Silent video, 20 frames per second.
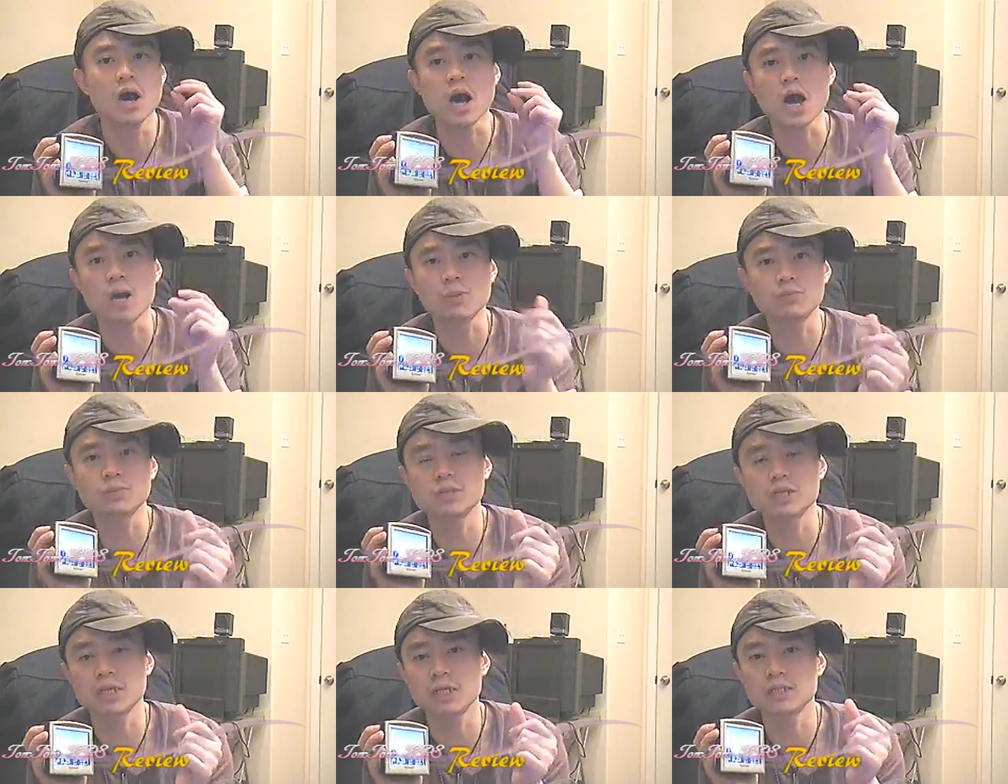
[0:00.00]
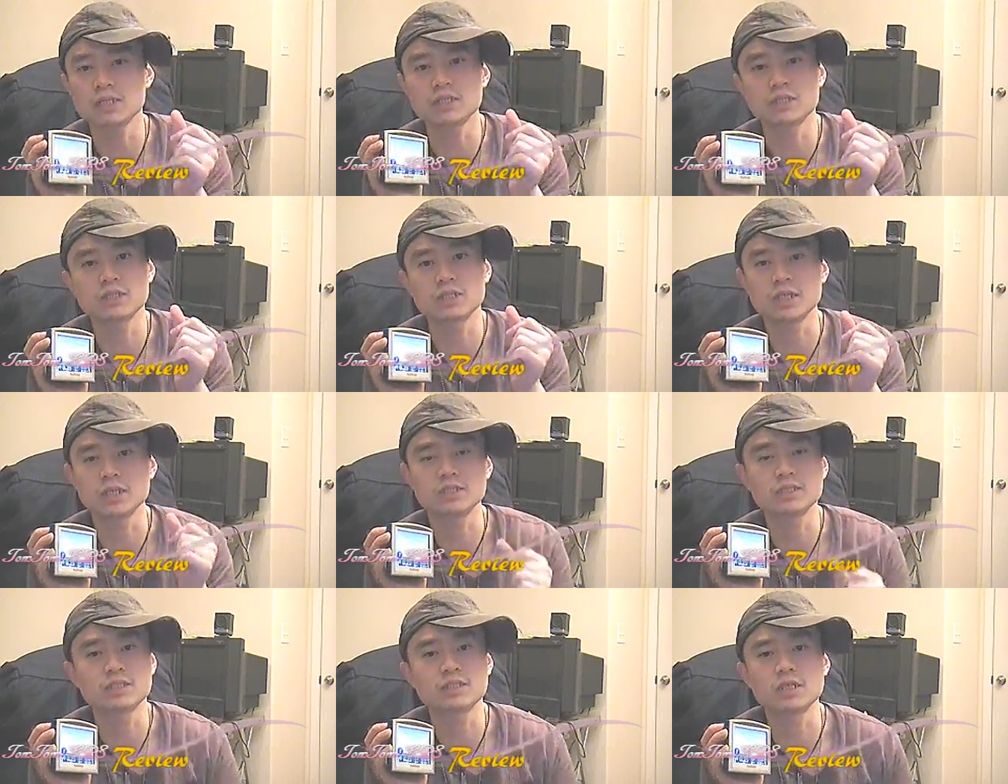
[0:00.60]
update just
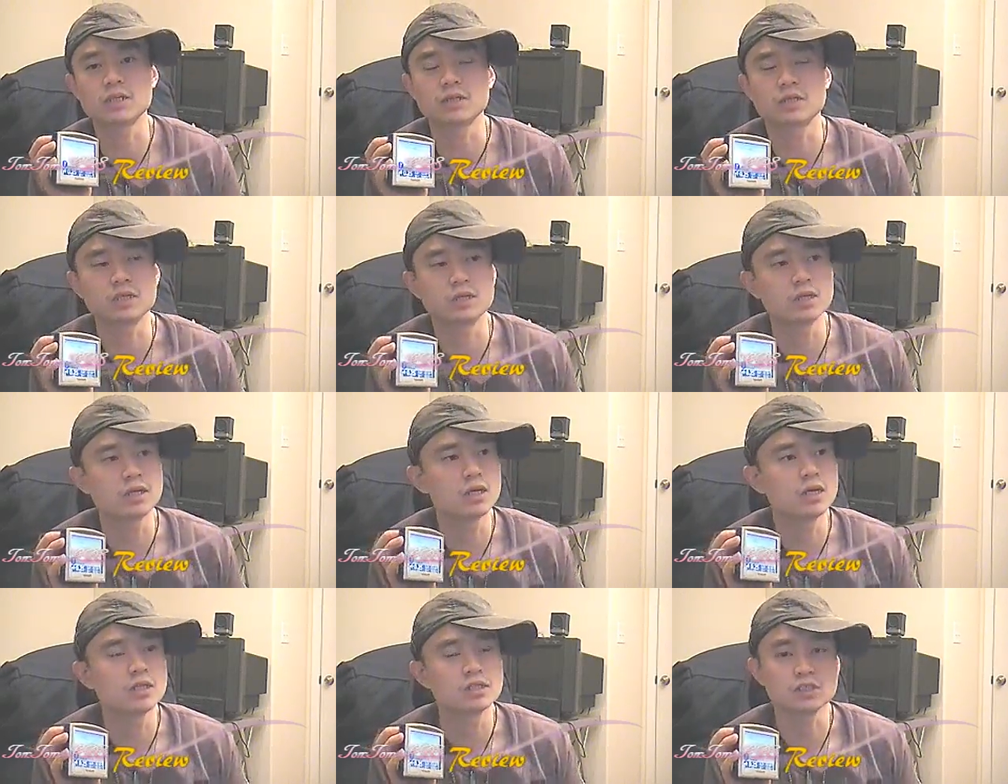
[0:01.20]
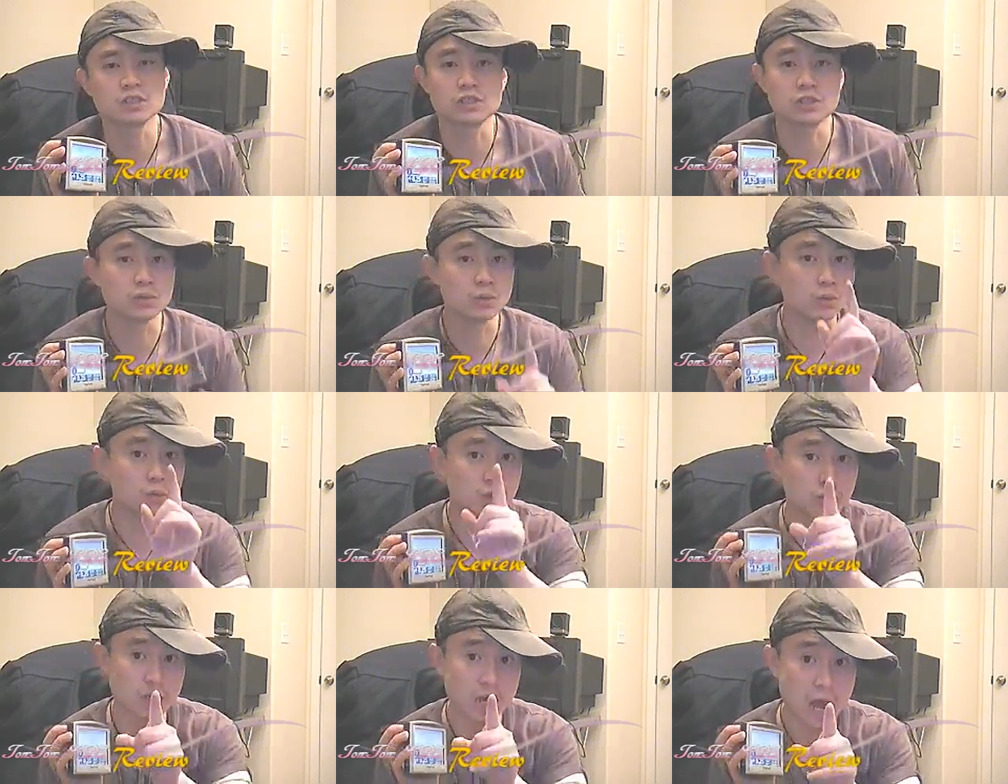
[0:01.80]
instantly so you
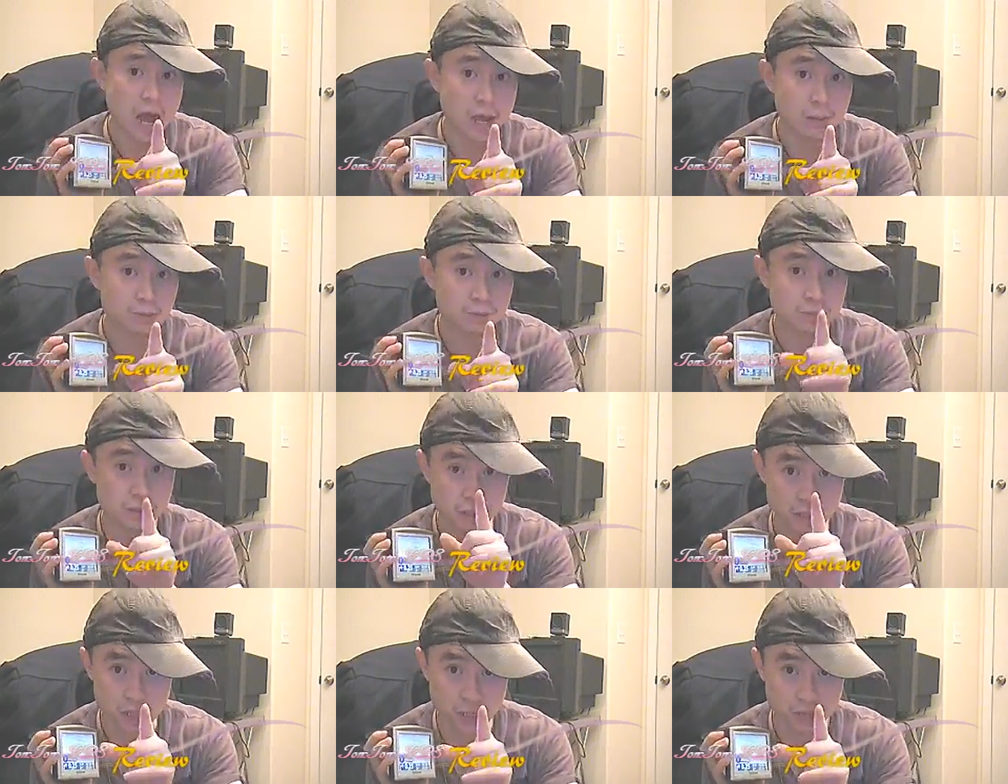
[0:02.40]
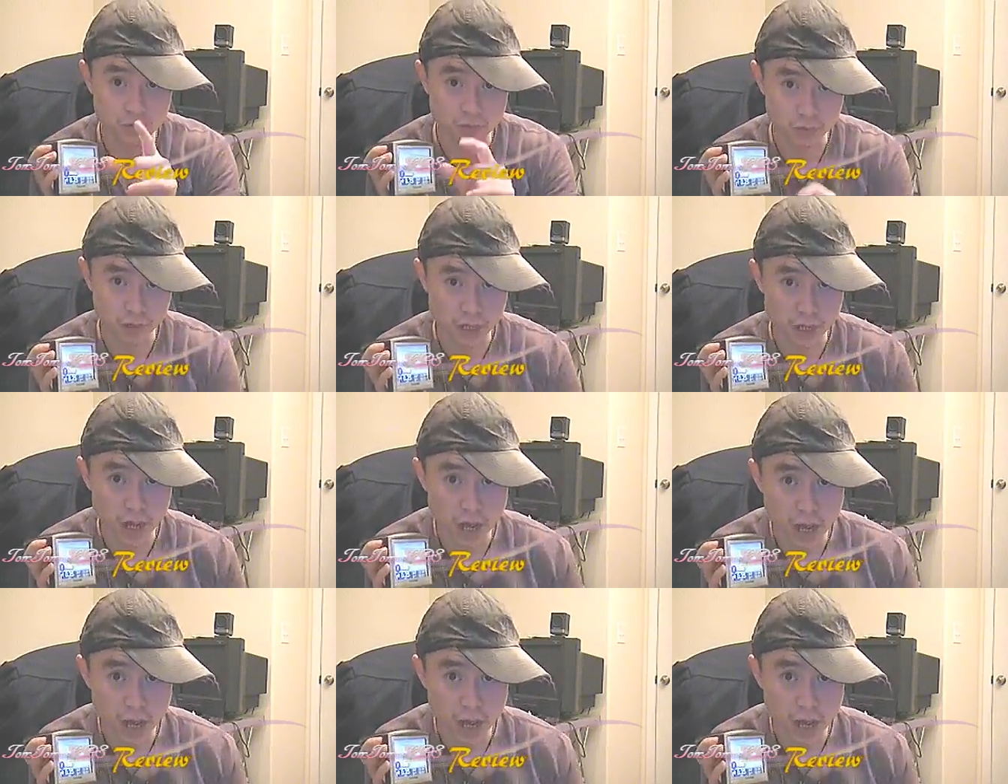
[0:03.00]
will not be late for that